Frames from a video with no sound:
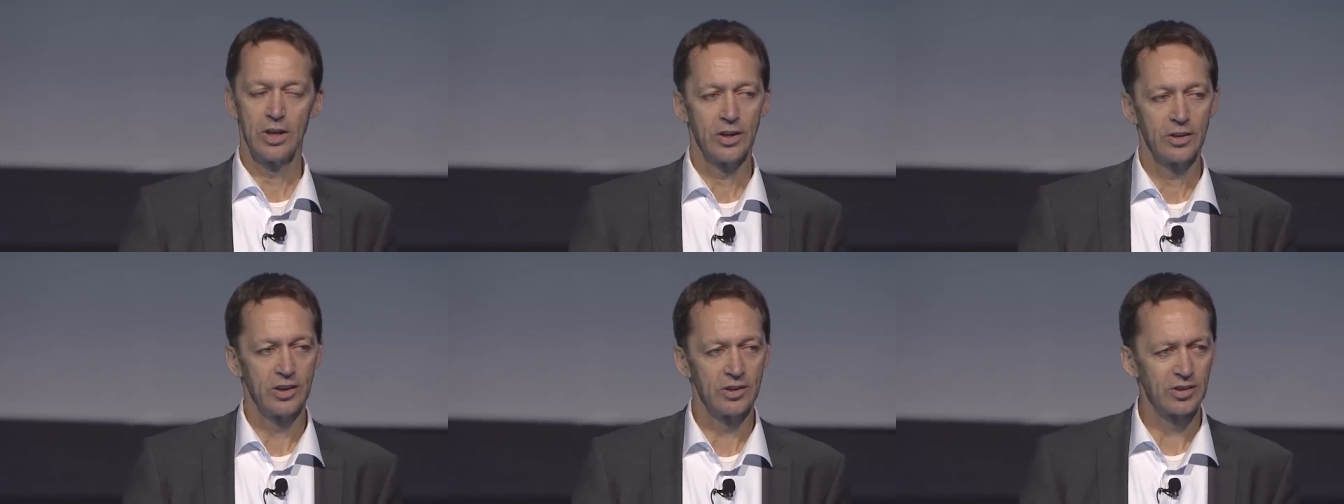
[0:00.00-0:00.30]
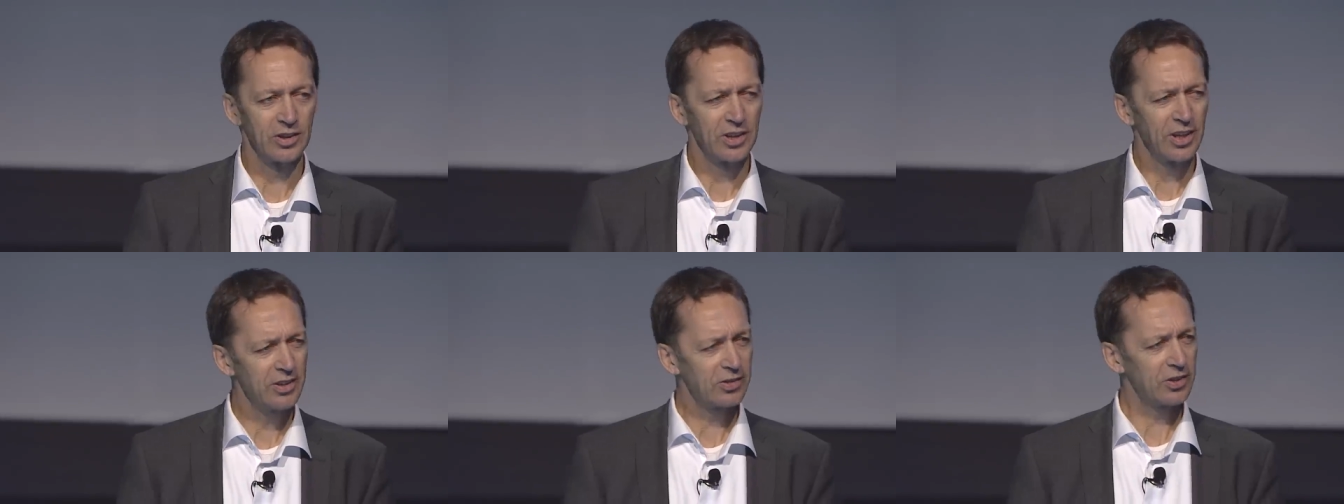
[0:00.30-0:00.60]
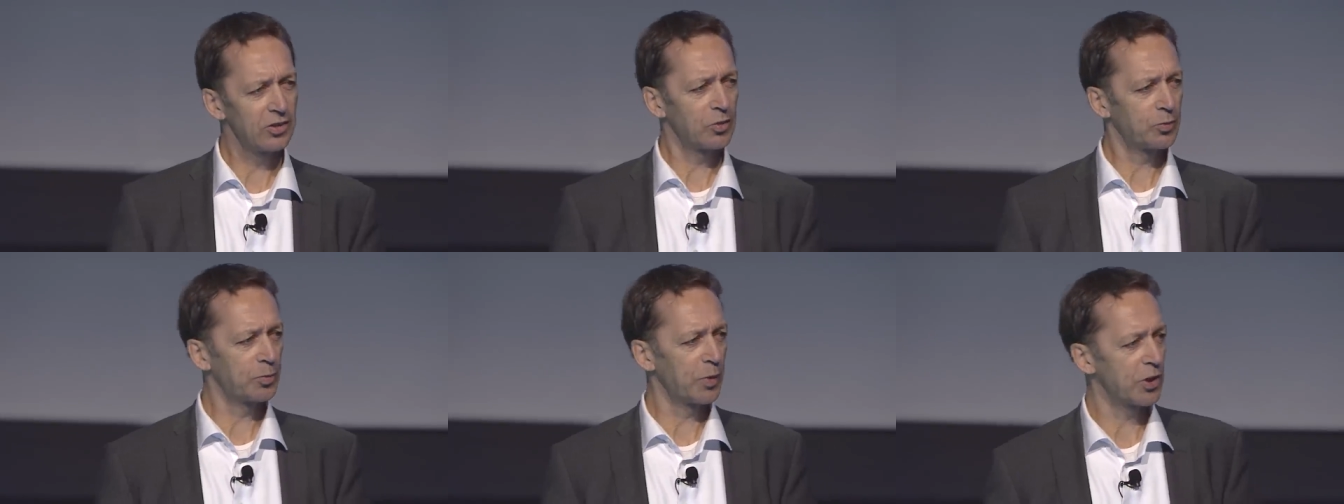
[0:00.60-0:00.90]
There's a nice
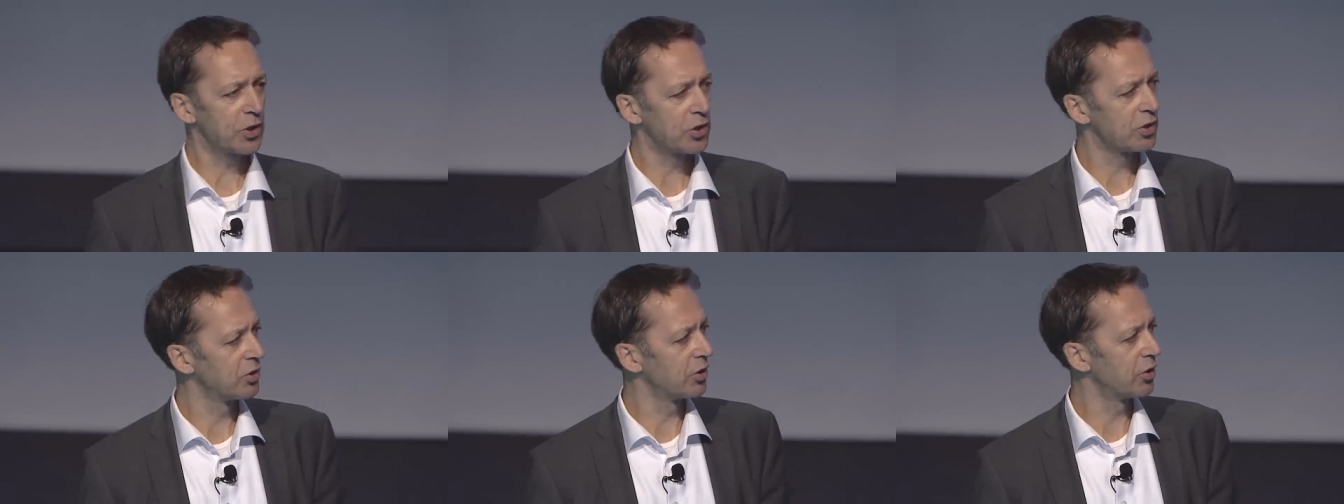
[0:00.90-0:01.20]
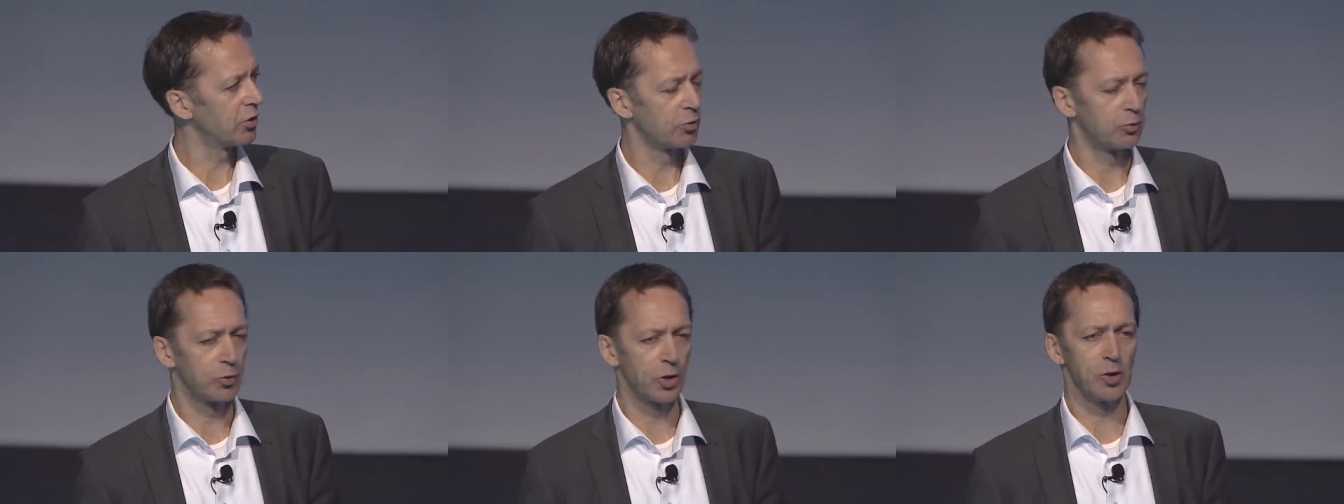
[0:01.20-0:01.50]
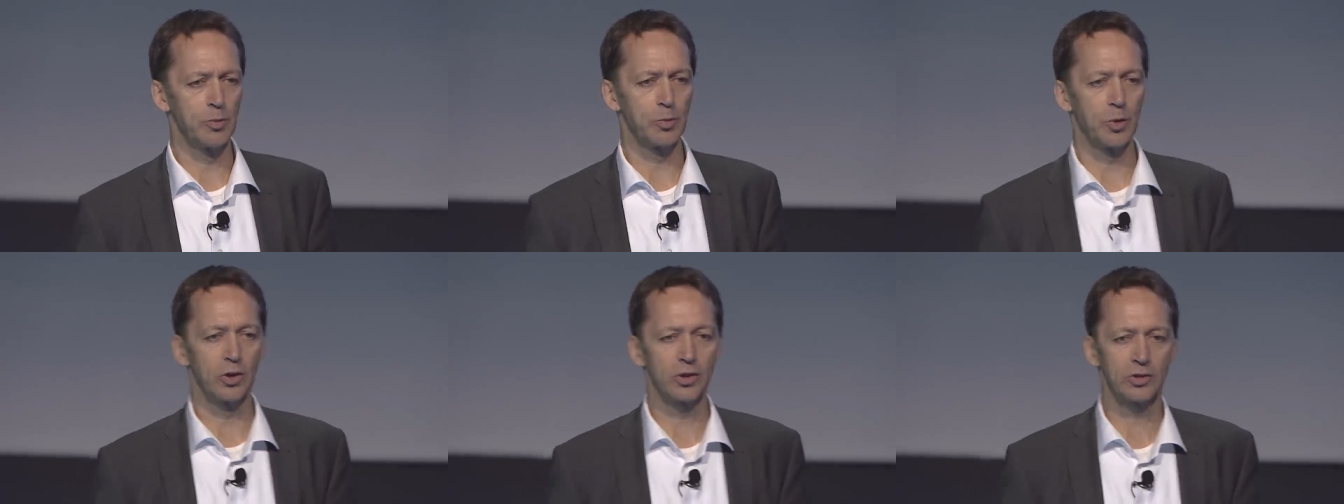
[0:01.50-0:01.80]
expression that the
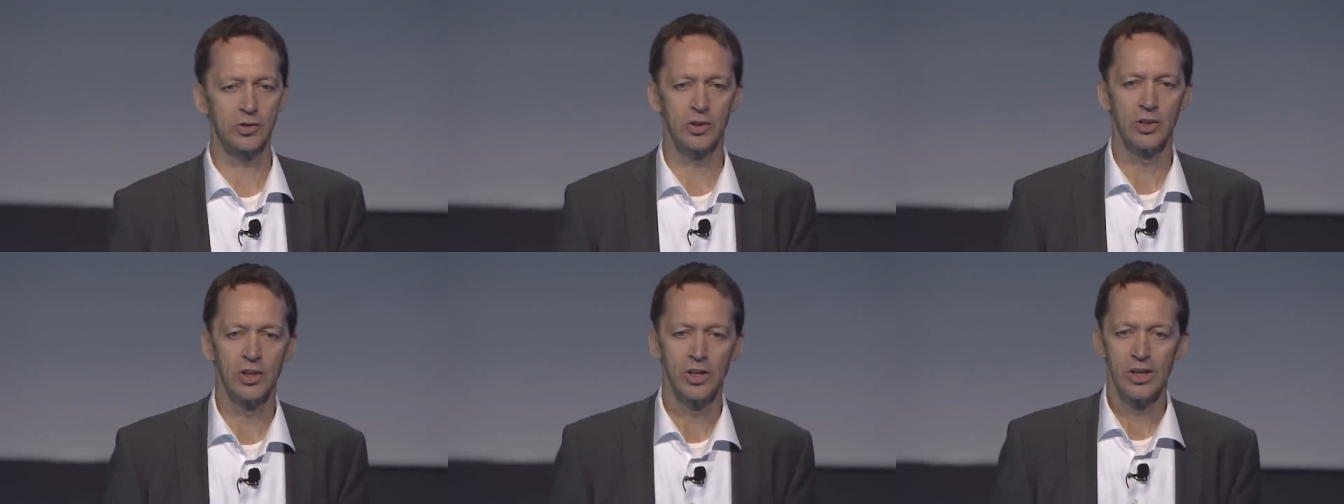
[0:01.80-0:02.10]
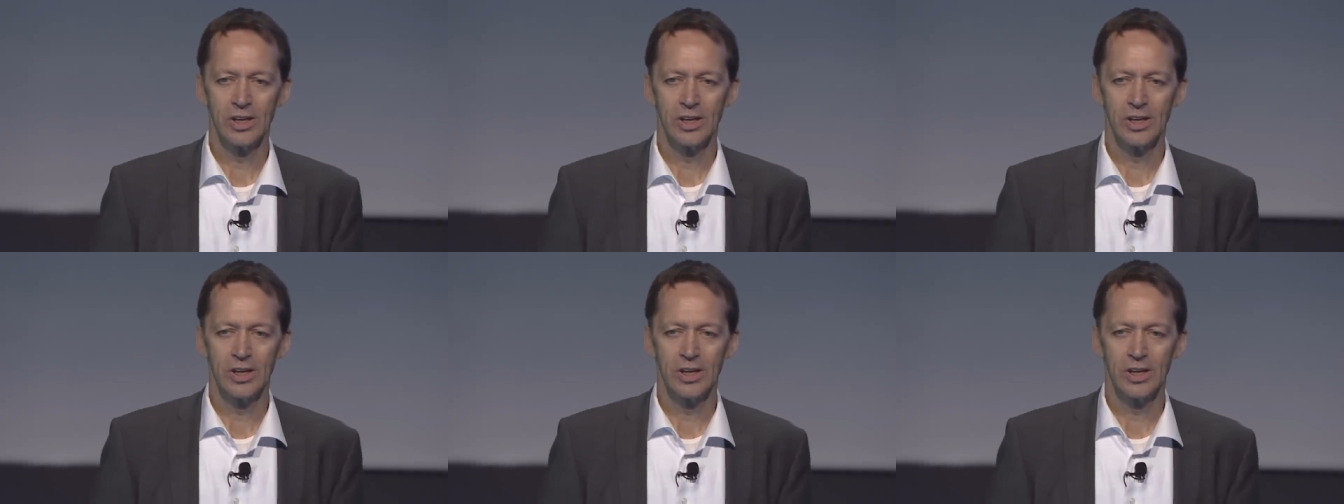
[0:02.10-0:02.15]
robot